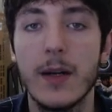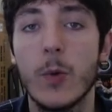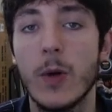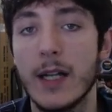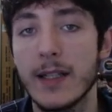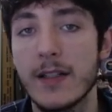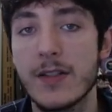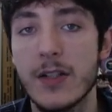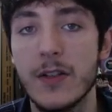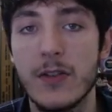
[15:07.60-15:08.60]
Well, I'd like
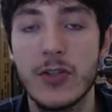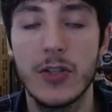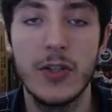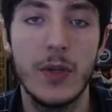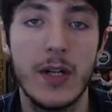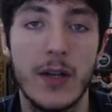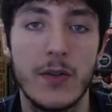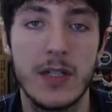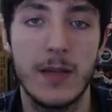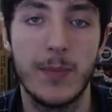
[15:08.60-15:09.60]
to show you another
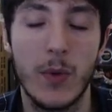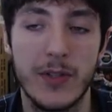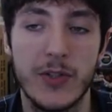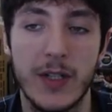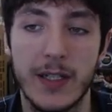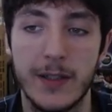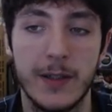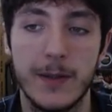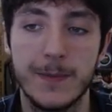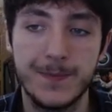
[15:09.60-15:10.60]
tip or trick here.